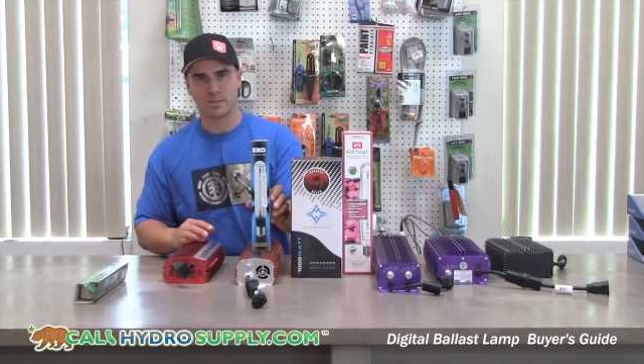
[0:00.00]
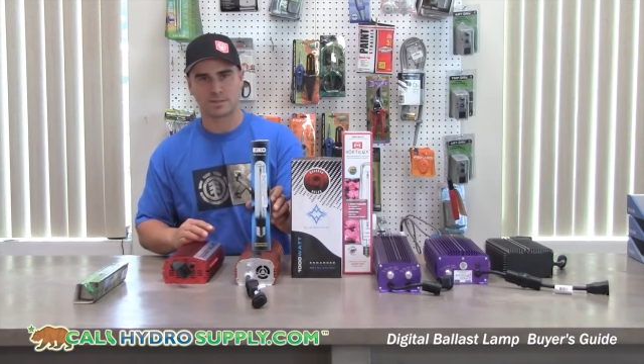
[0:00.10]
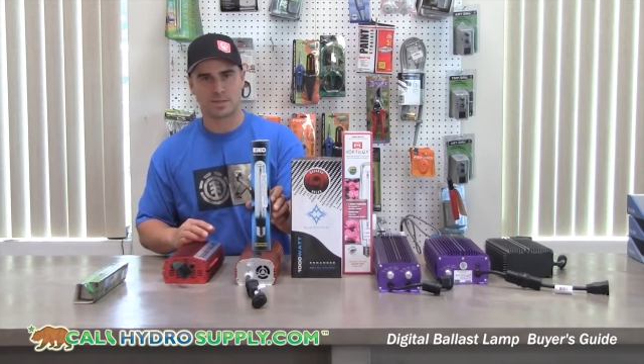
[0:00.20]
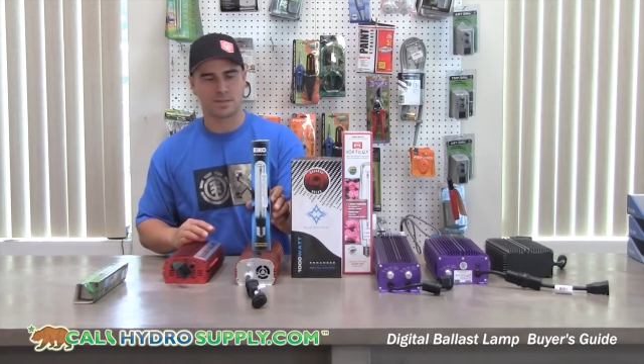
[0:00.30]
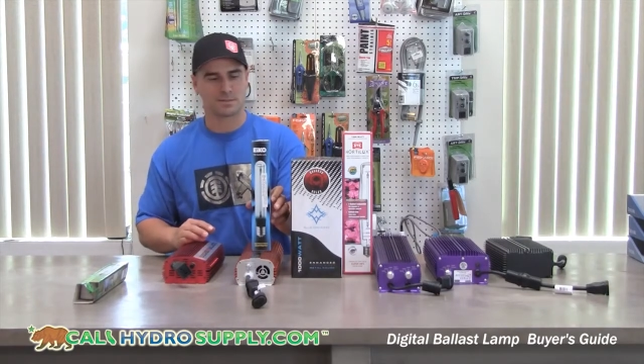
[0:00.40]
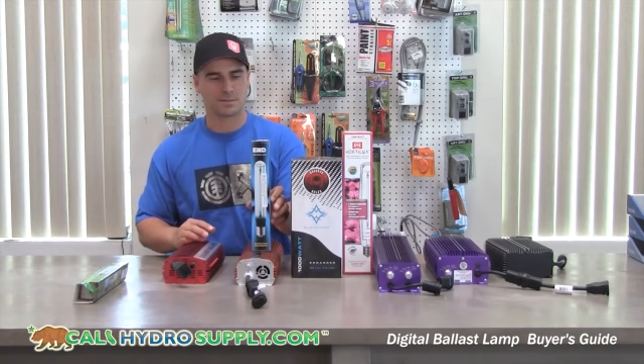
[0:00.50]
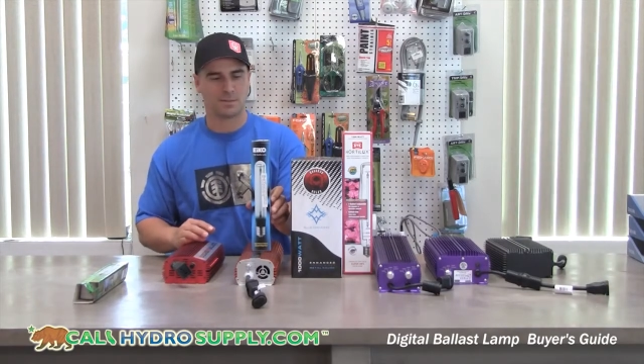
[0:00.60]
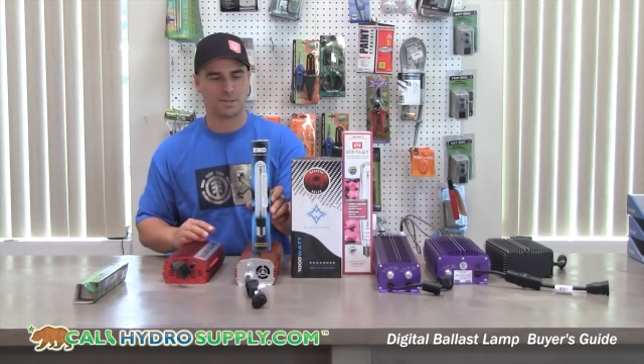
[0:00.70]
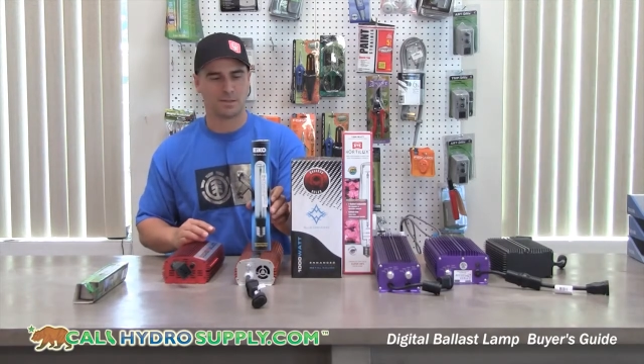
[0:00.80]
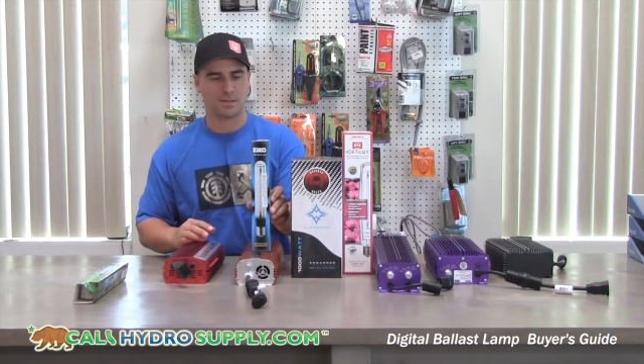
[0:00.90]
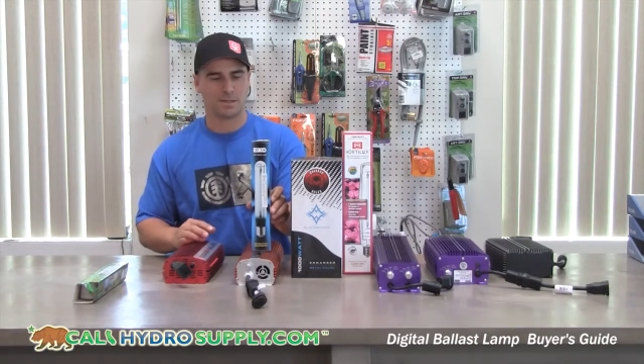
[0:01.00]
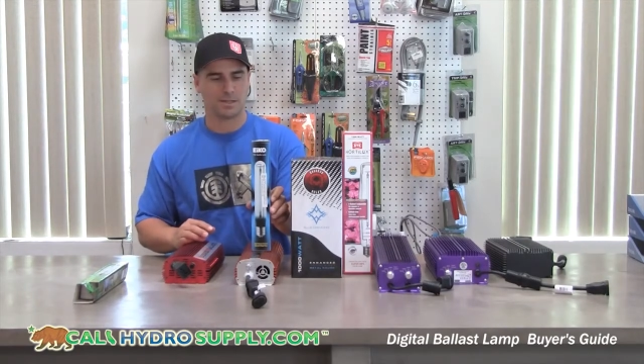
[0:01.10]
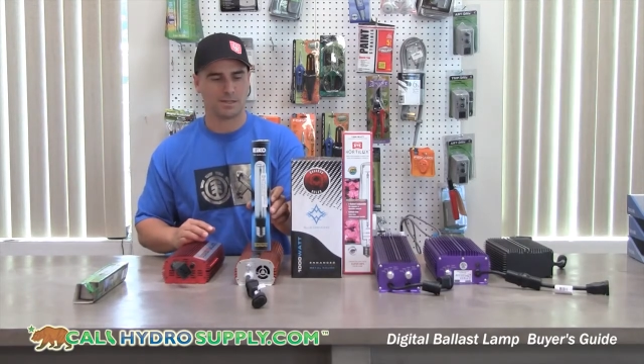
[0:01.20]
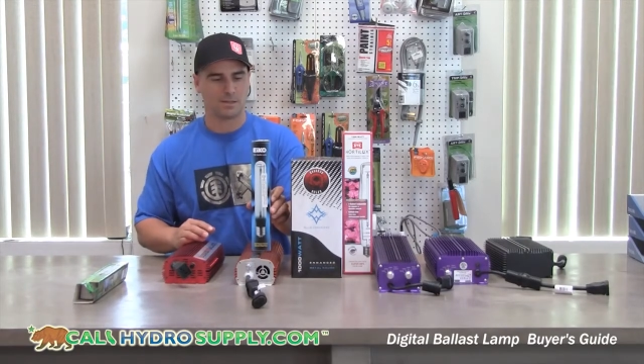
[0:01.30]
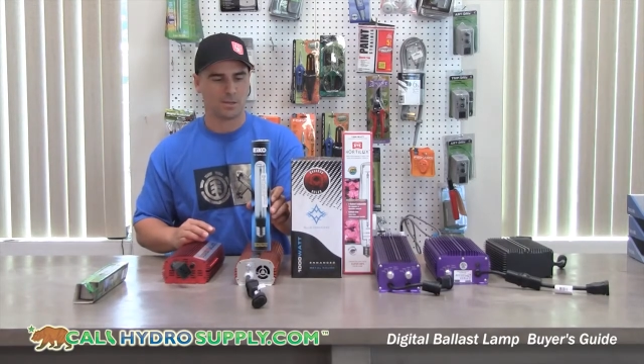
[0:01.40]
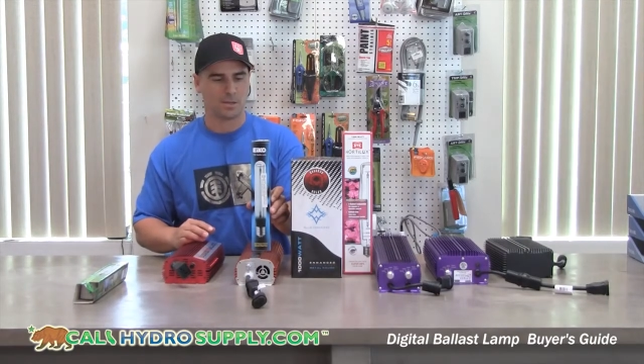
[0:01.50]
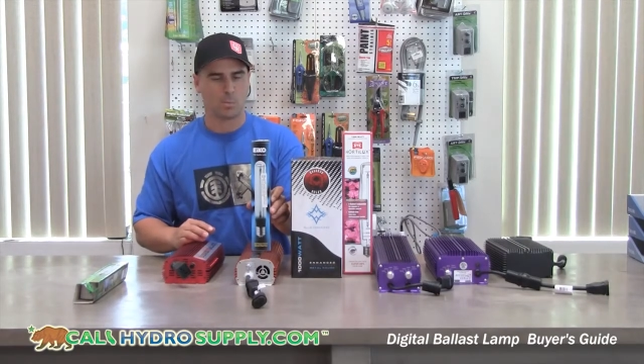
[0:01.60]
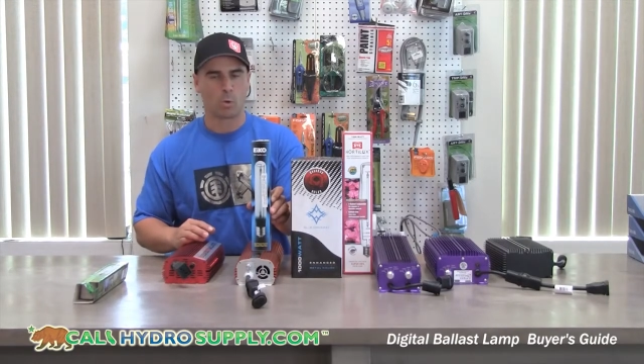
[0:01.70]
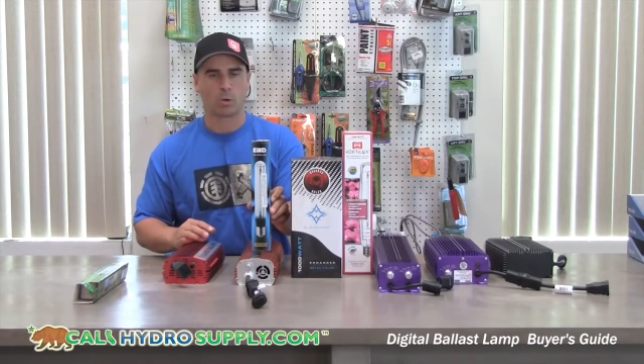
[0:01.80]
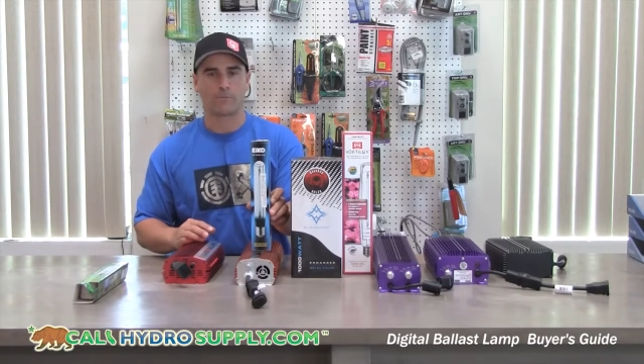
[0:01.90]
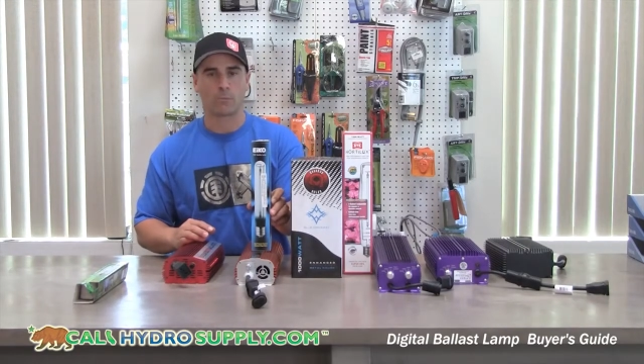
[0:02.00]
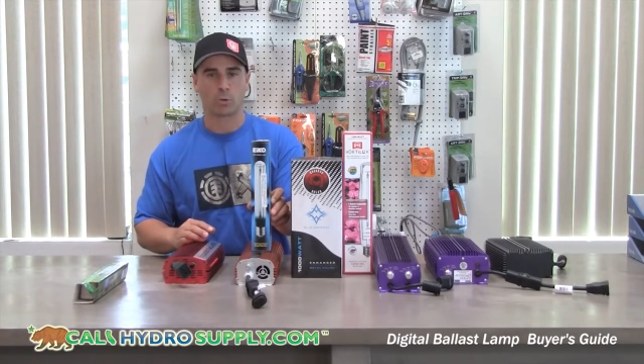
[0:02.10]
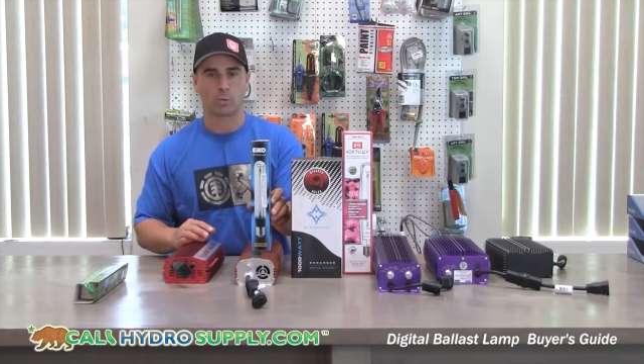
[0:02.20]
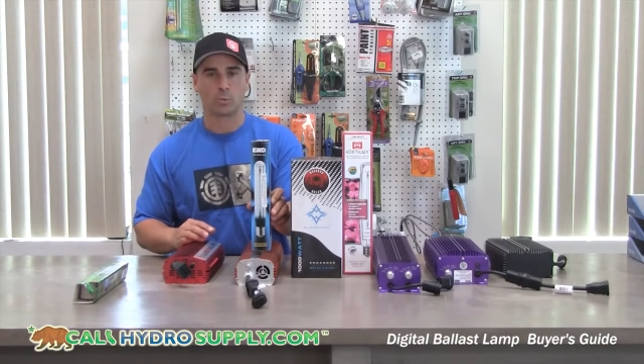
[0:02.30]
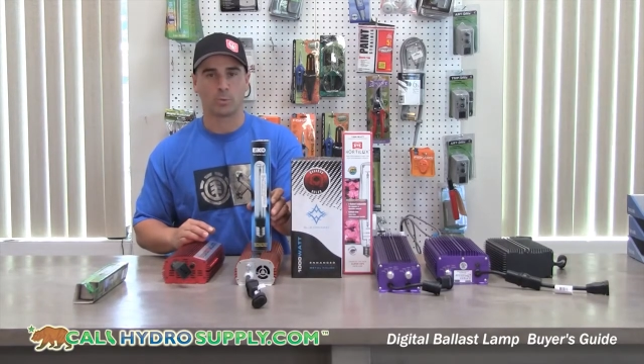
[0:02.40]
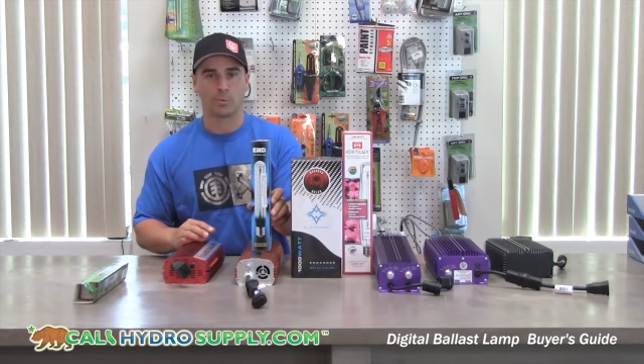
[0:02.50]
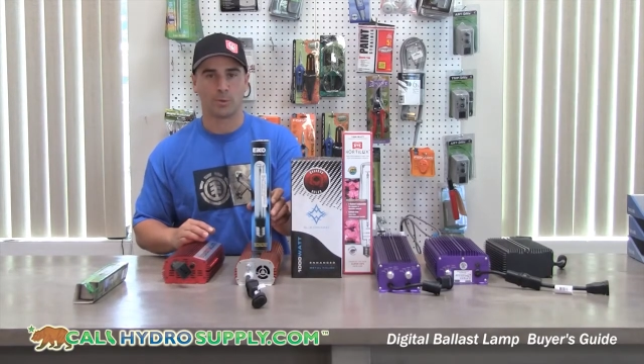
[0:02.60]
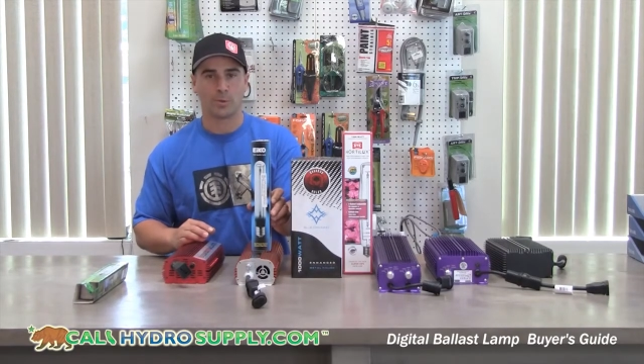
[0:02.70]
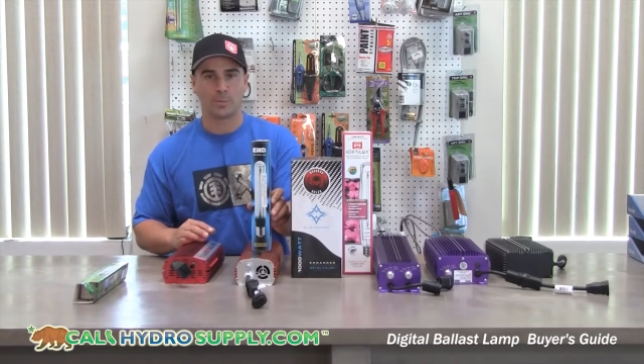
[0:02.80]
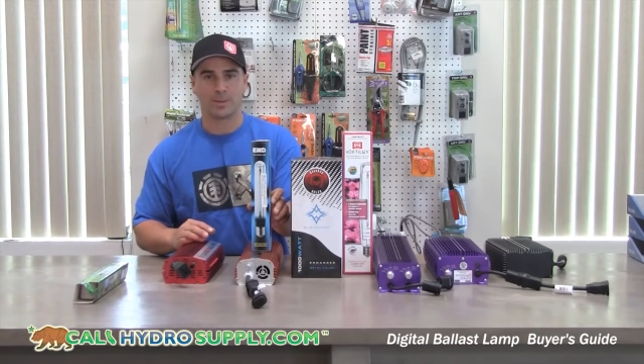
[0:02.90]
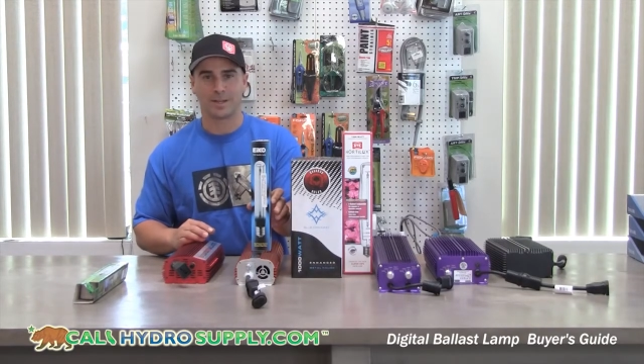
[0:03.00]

This tends to be the more affordable bulb,